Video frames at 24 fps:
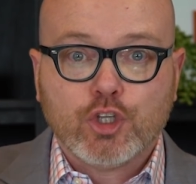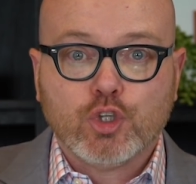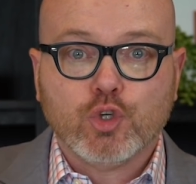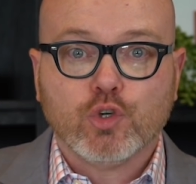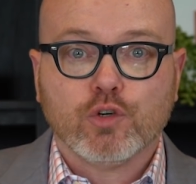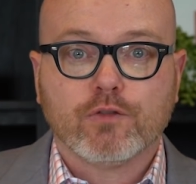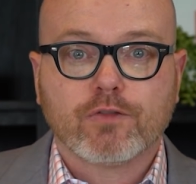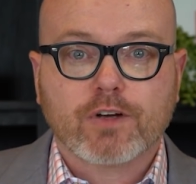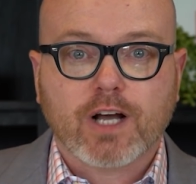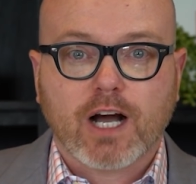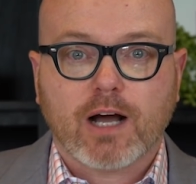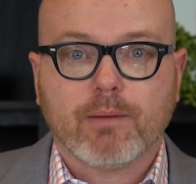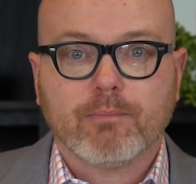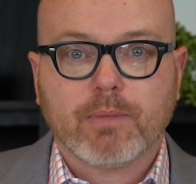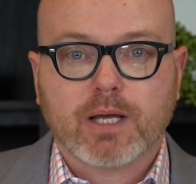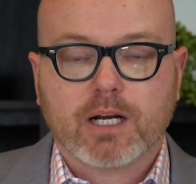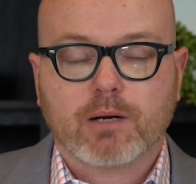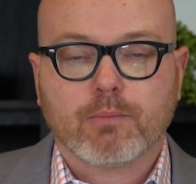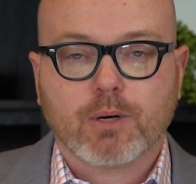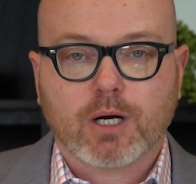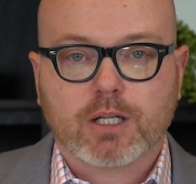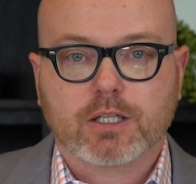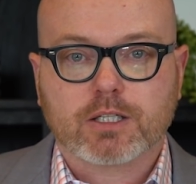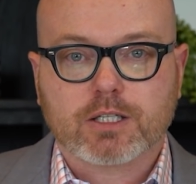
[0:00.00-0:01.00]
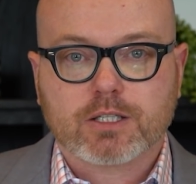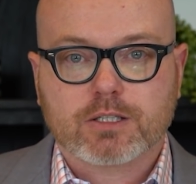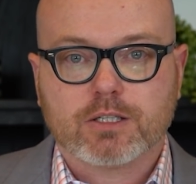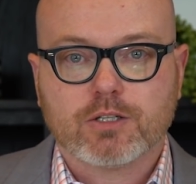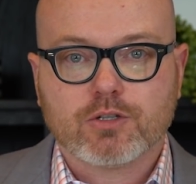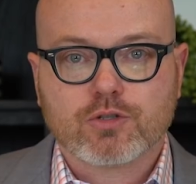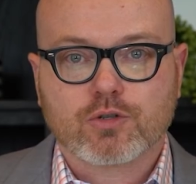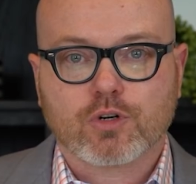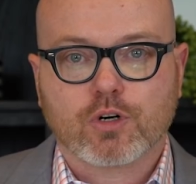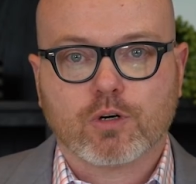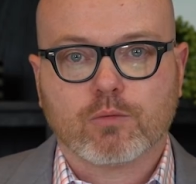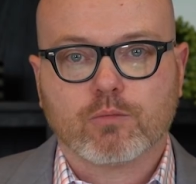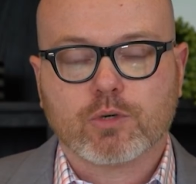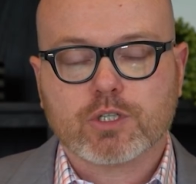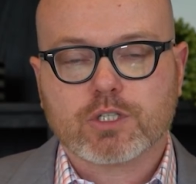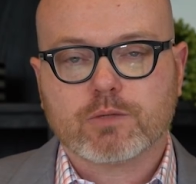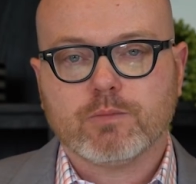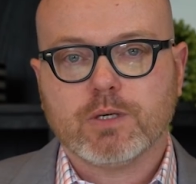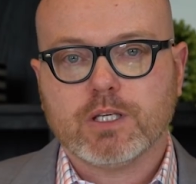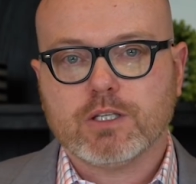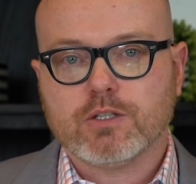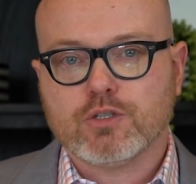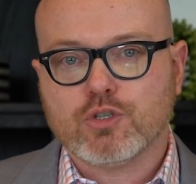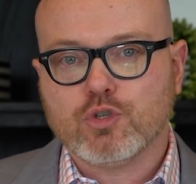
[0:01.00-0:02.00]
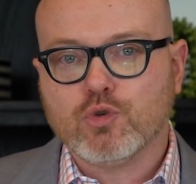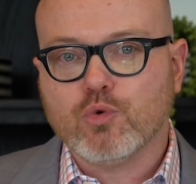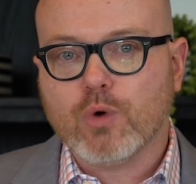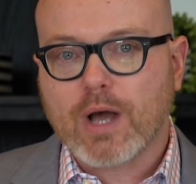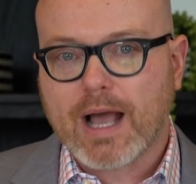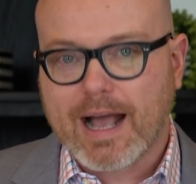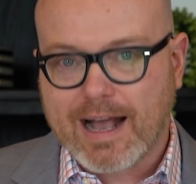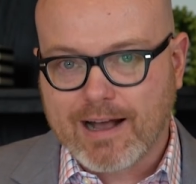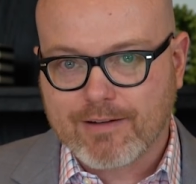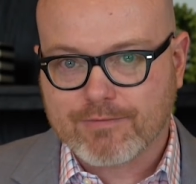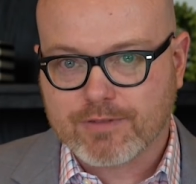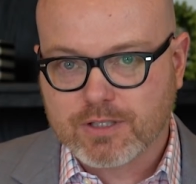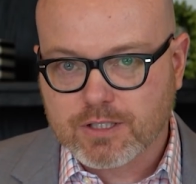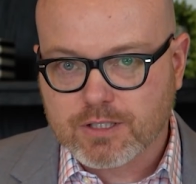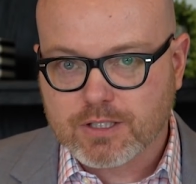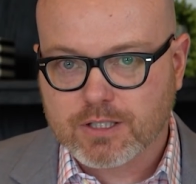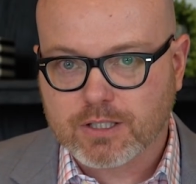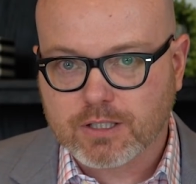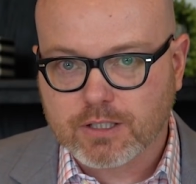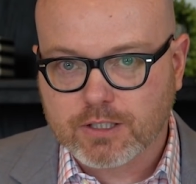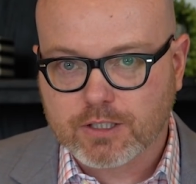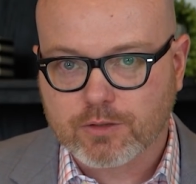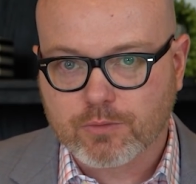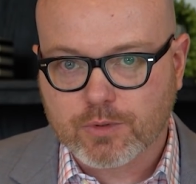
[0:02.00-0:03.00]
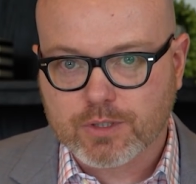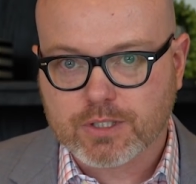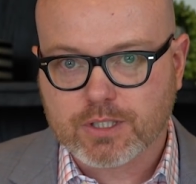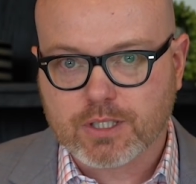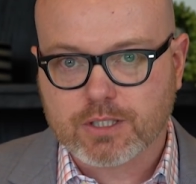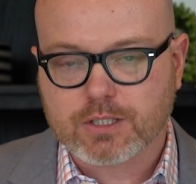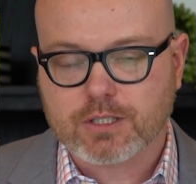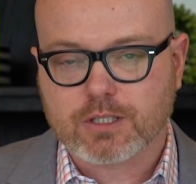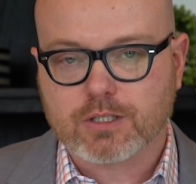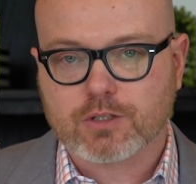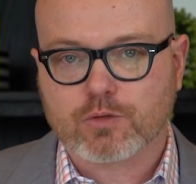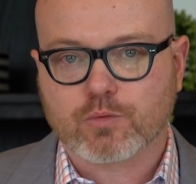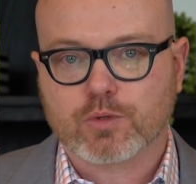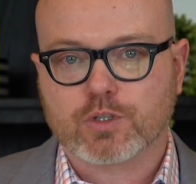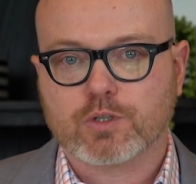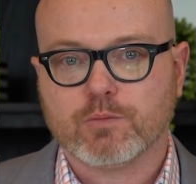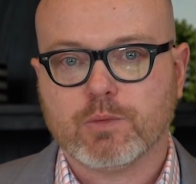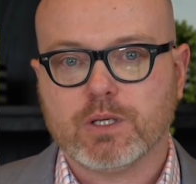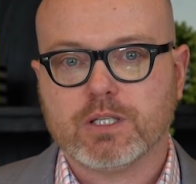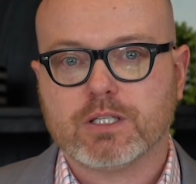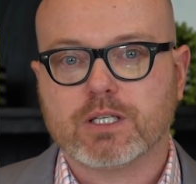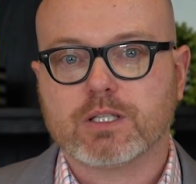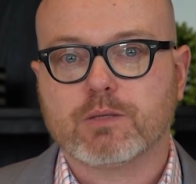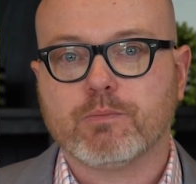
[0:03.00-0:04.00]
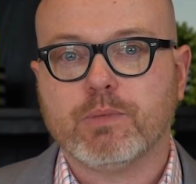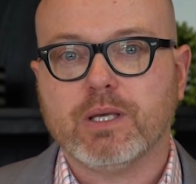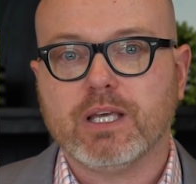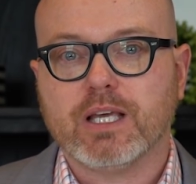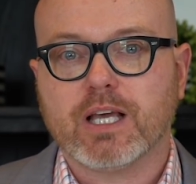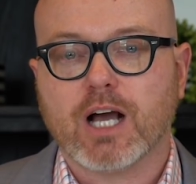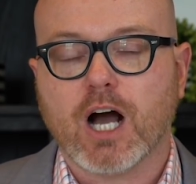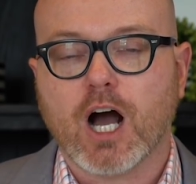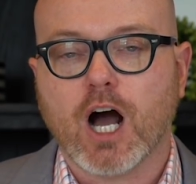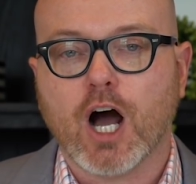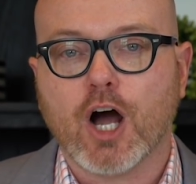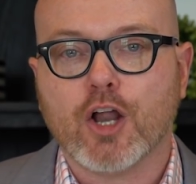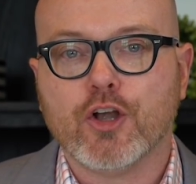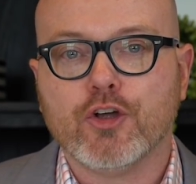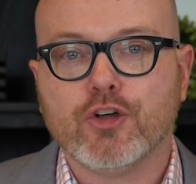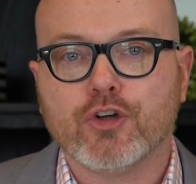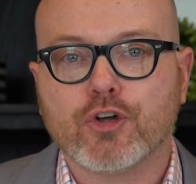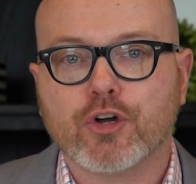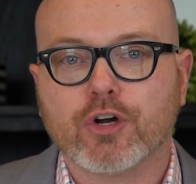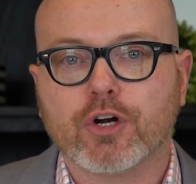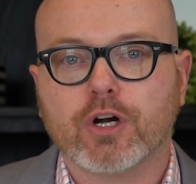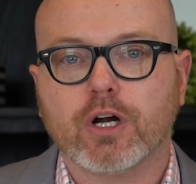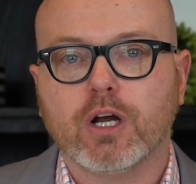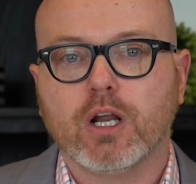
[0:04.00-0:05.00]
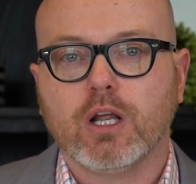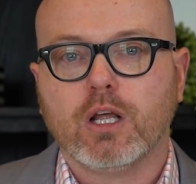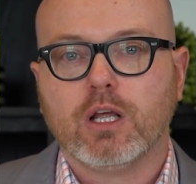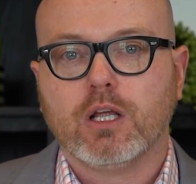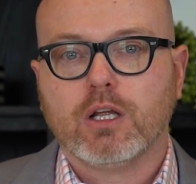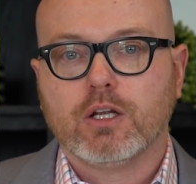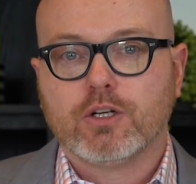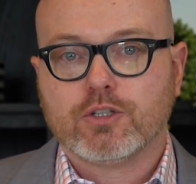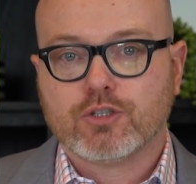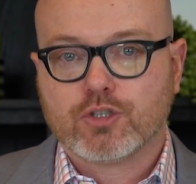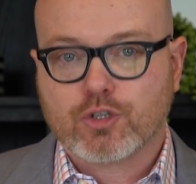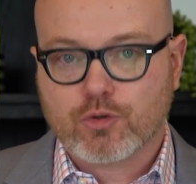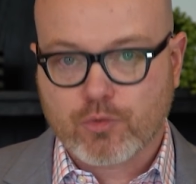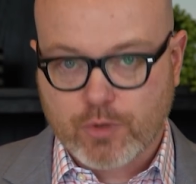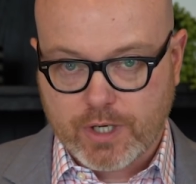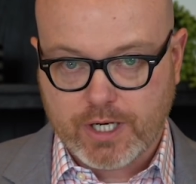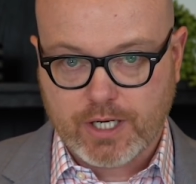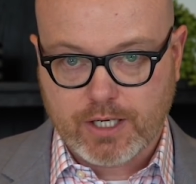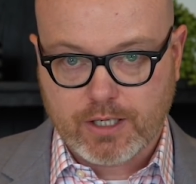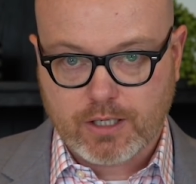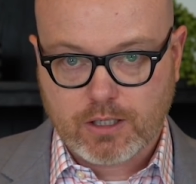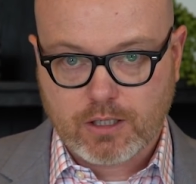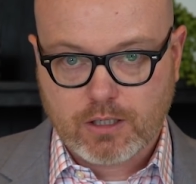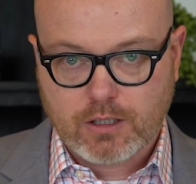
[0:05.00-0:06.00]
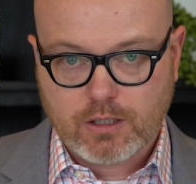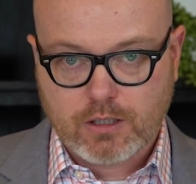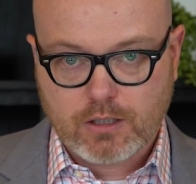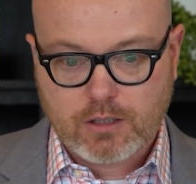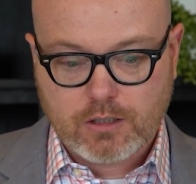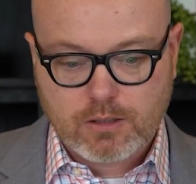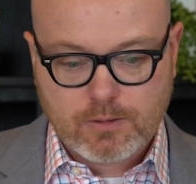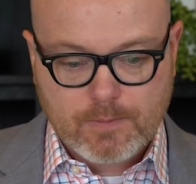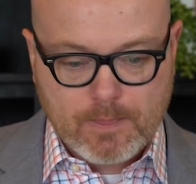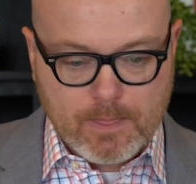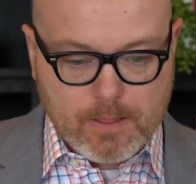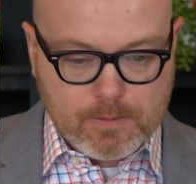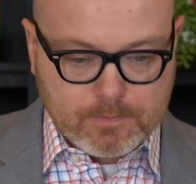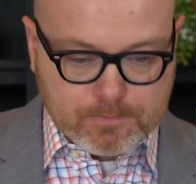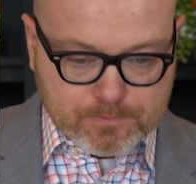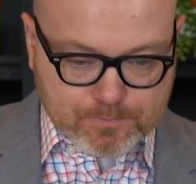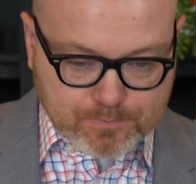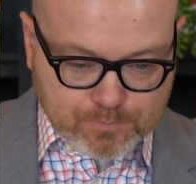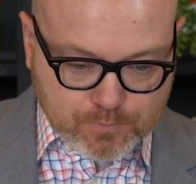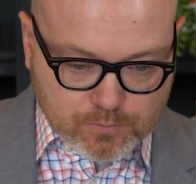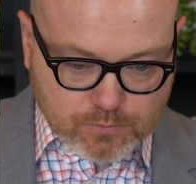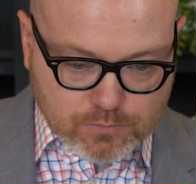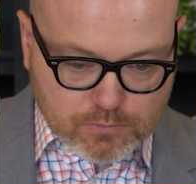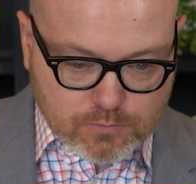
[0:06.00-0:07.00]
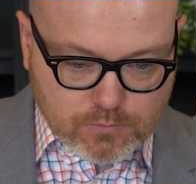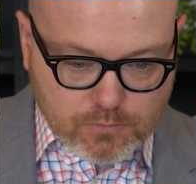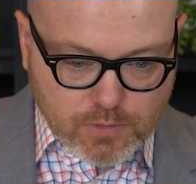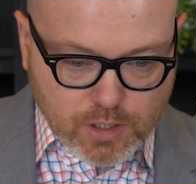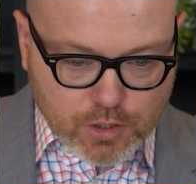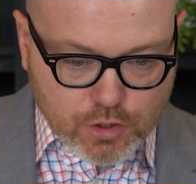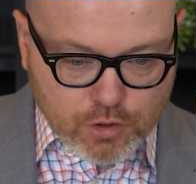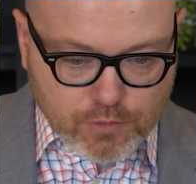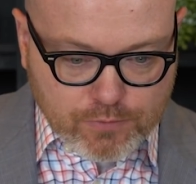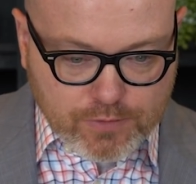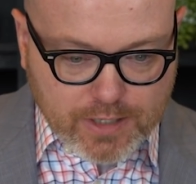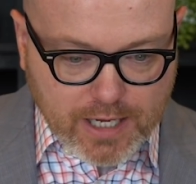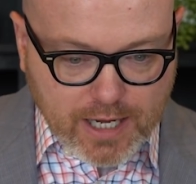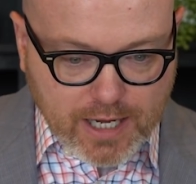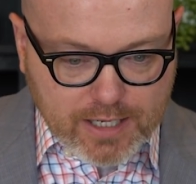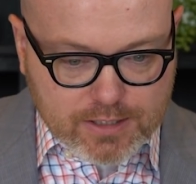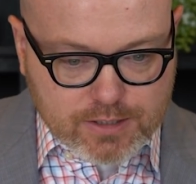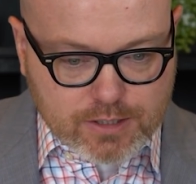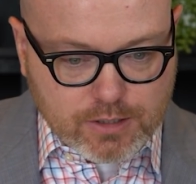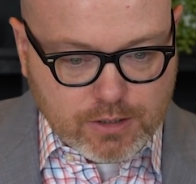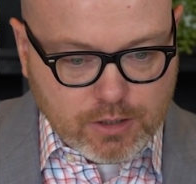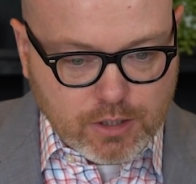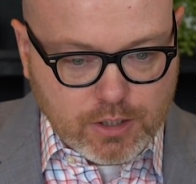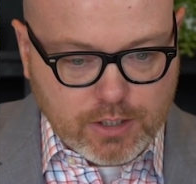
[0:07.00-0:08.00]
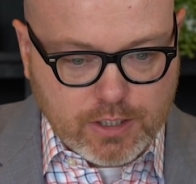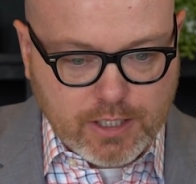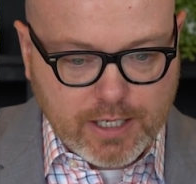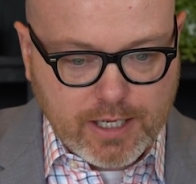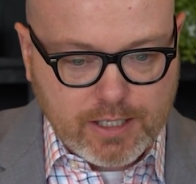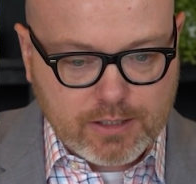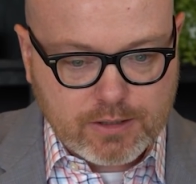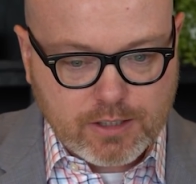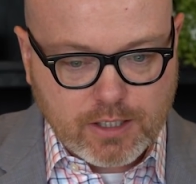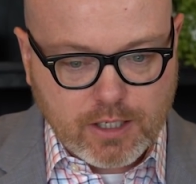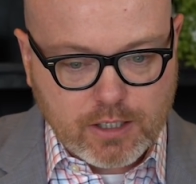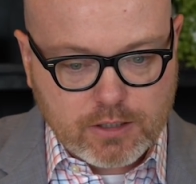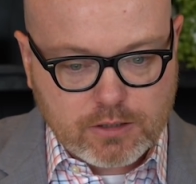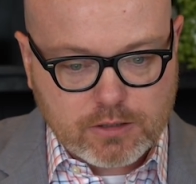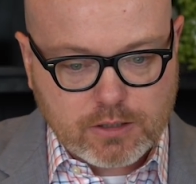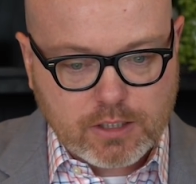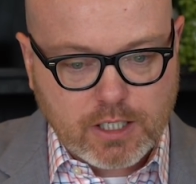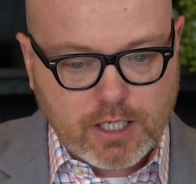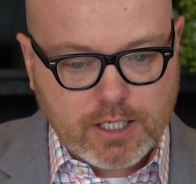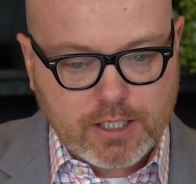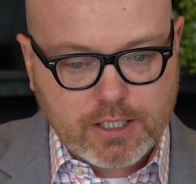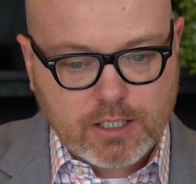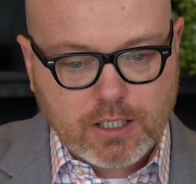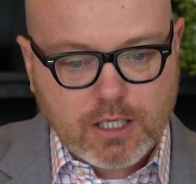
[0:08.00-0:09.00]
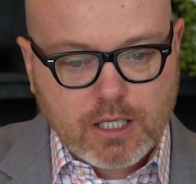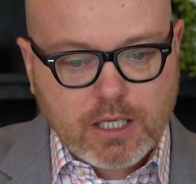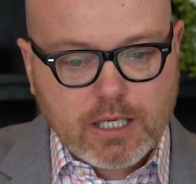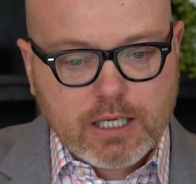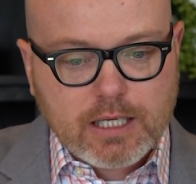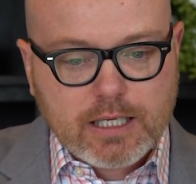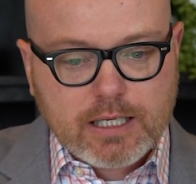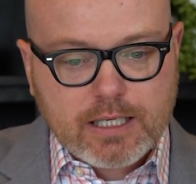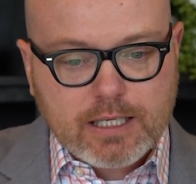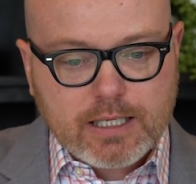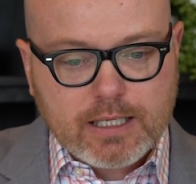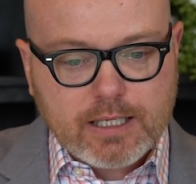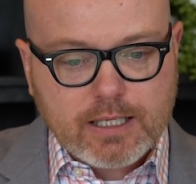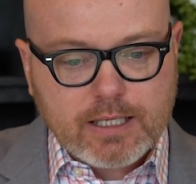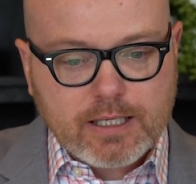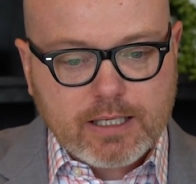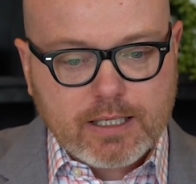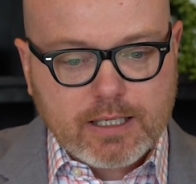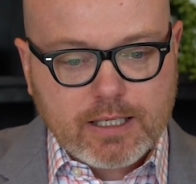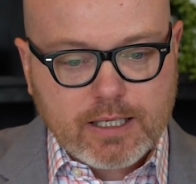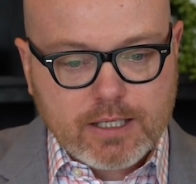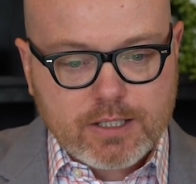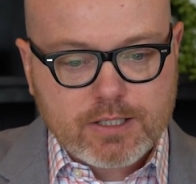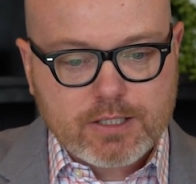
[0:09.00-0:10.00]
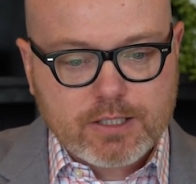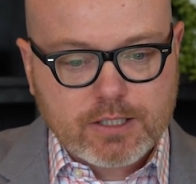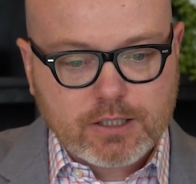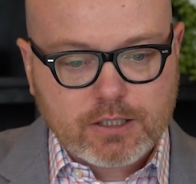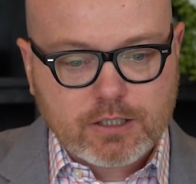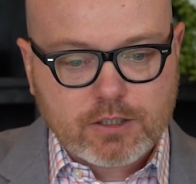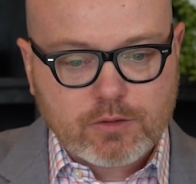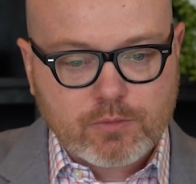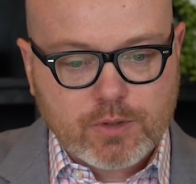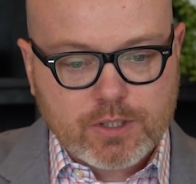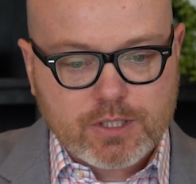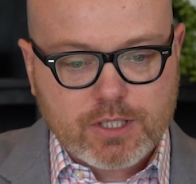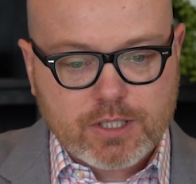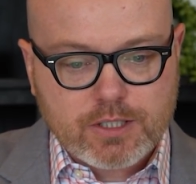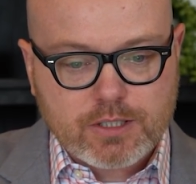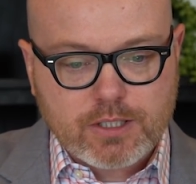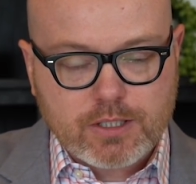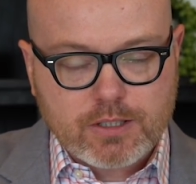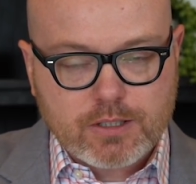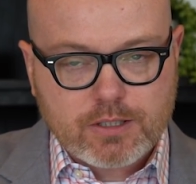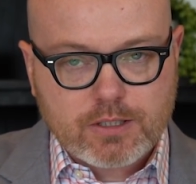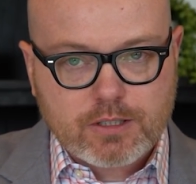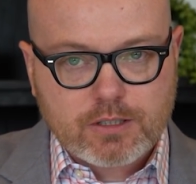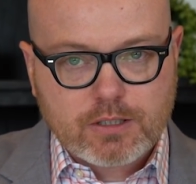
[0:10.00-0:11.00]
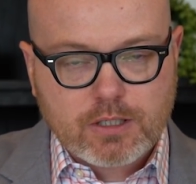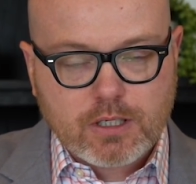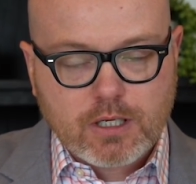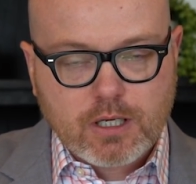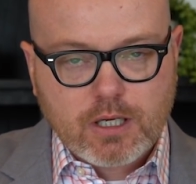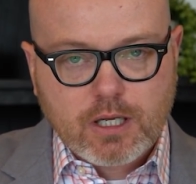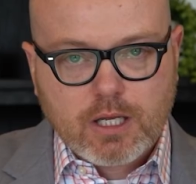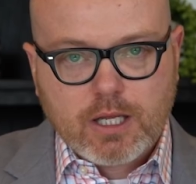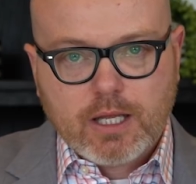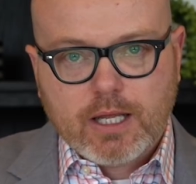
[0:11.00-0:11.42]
you've got metabolic syndrome, which means you have insulin resistance, which means it's being undertreated. You've got to look at the underlying insulin resistance.